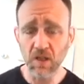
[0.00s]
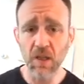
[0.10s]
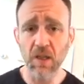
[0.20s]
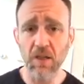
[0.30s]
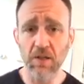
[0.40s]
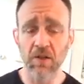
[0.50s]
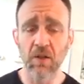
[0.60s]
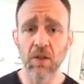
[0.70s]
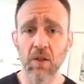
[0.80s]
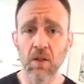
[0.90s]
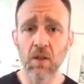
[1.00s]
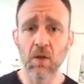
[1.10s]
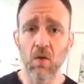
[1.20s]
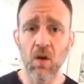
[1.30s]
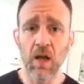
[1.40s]
And
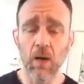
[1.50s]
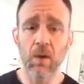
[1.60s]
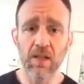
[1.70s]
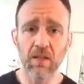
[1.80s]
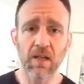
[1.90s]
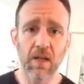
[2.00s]
how I did